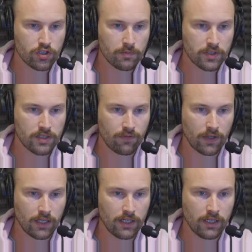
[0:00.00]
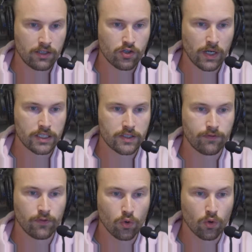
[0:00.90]
specifically, it
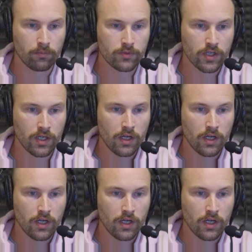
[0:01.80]
transformed